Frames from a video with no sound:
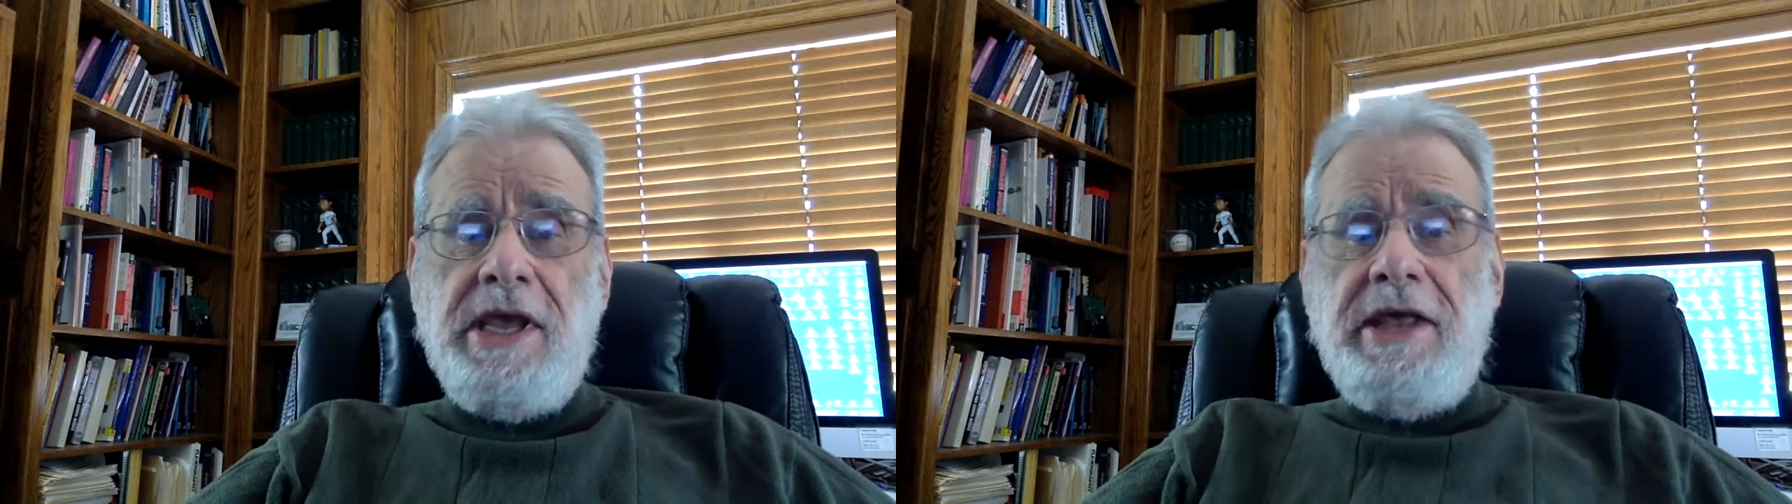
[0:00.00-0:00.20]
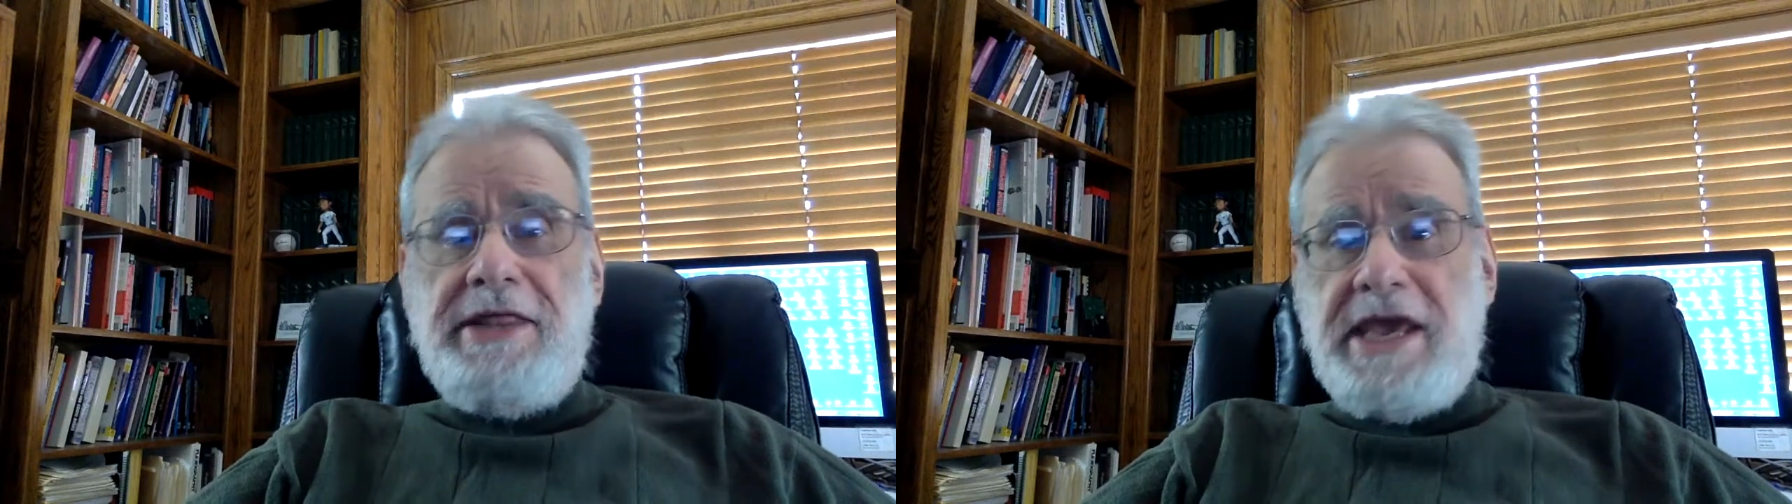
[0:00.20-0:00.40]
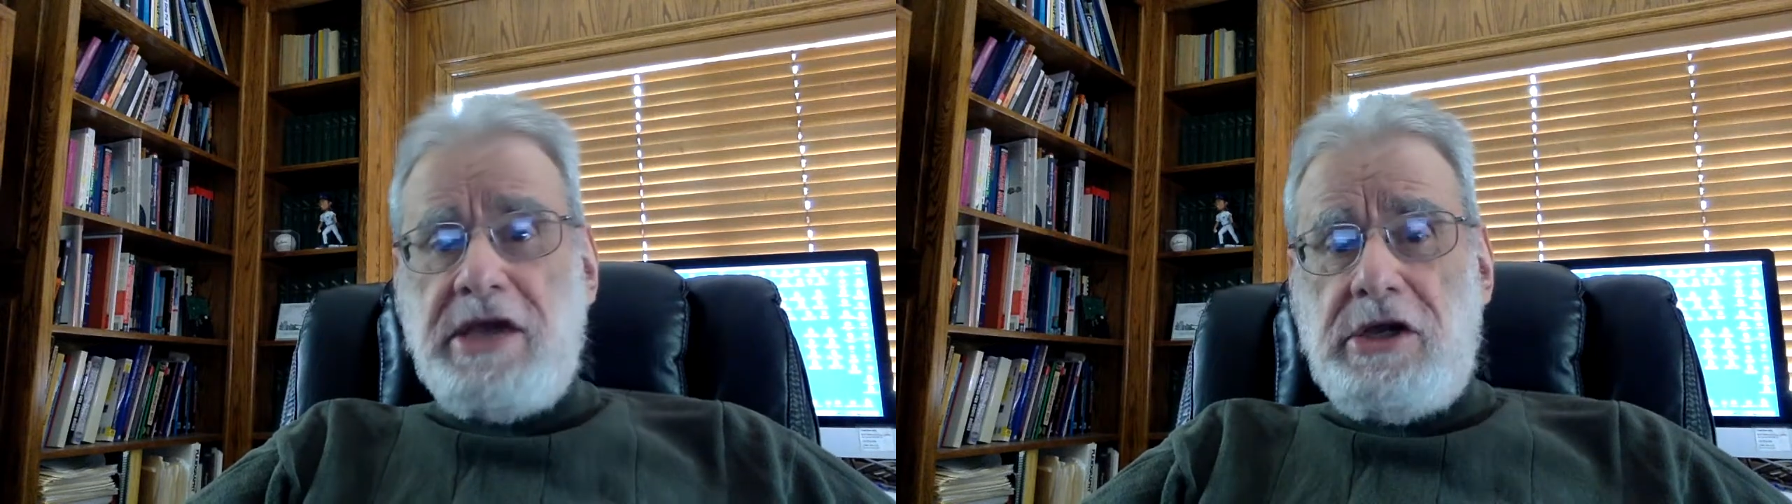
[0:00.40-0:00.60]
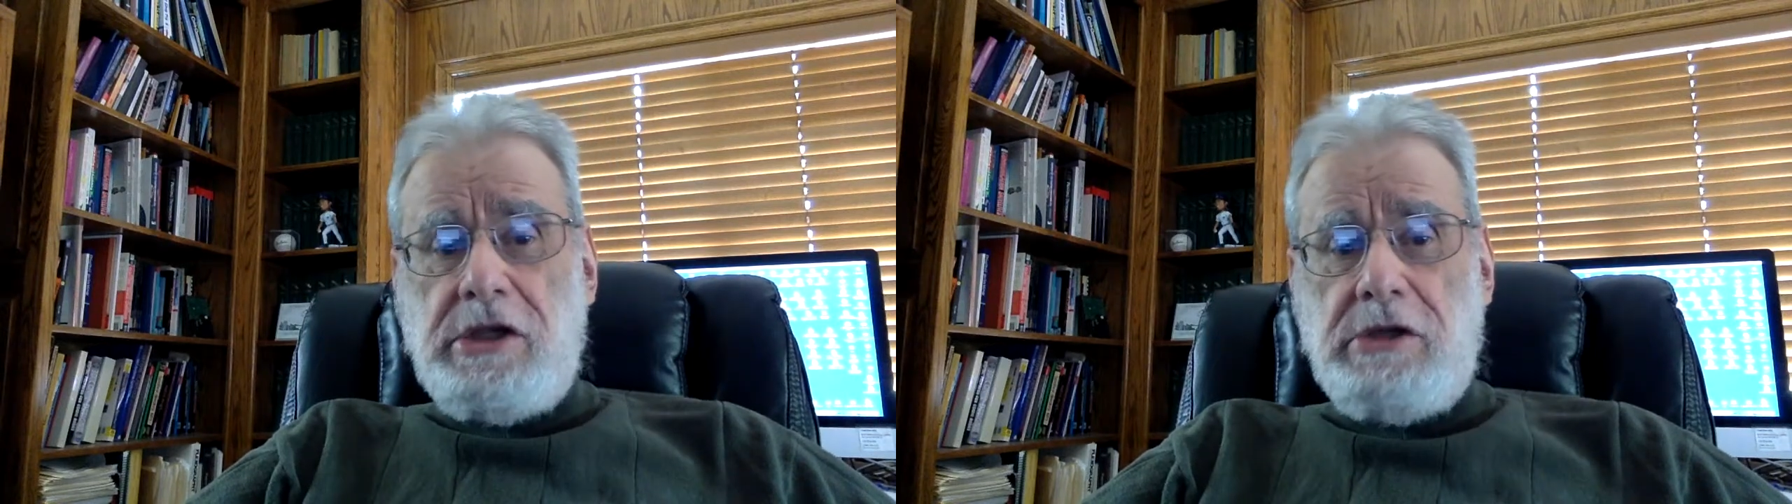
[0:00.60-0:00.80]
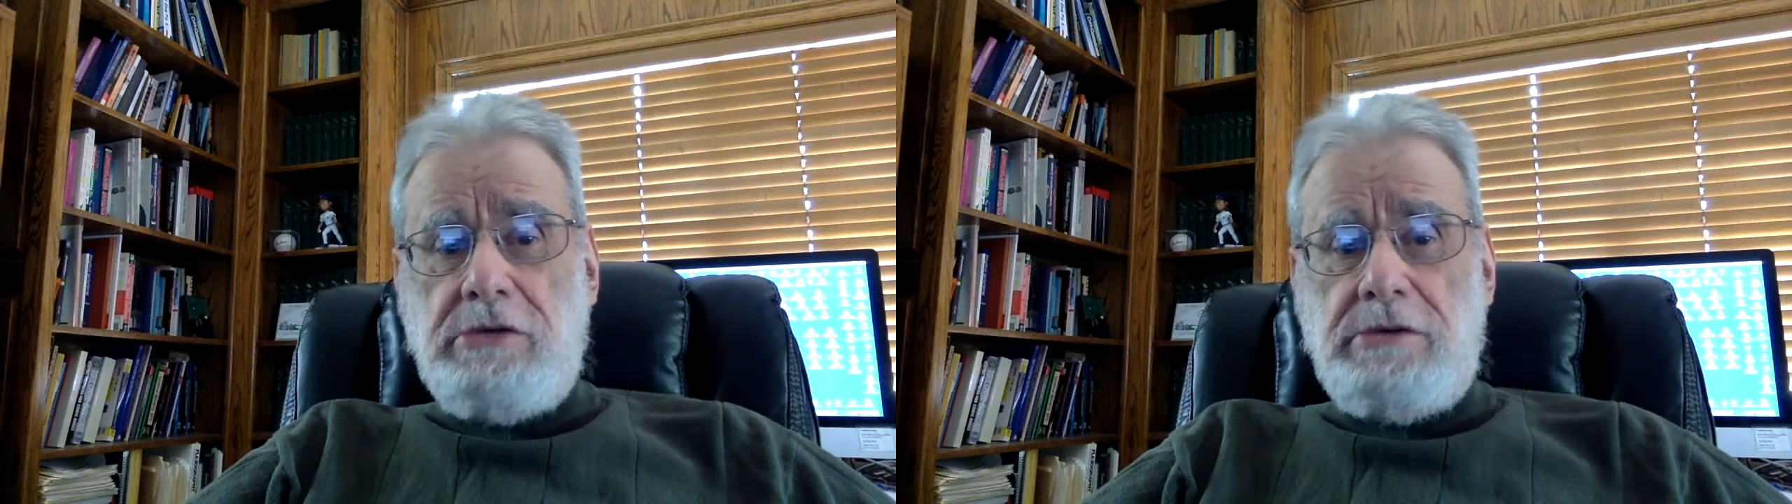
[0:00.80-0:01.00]
They
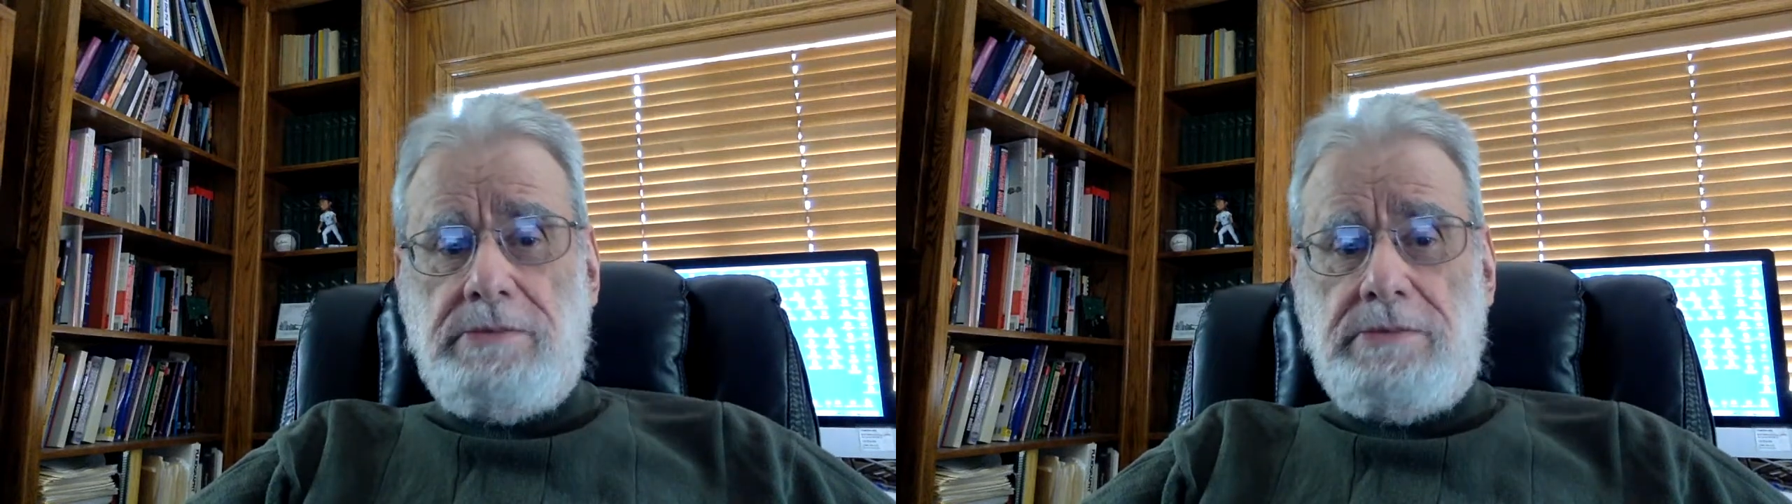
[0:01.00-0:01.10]
include